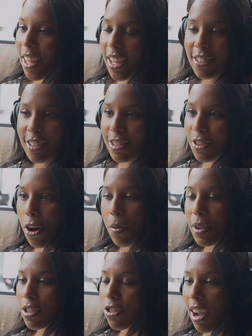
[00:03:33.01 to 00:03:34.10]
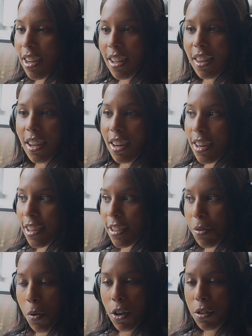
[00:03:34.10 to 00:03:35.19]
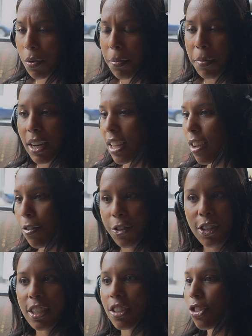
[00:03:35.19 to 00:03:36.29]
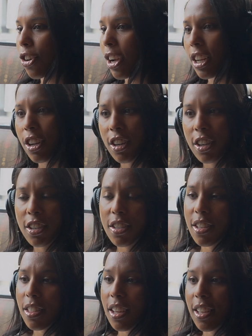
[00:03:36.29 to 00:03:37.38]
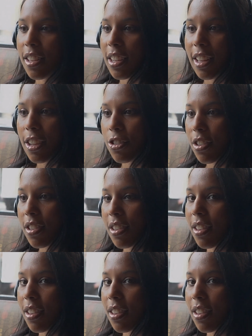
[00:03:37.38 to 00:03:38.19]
And just always tried to learn and worked with many different trainers and things like that. Just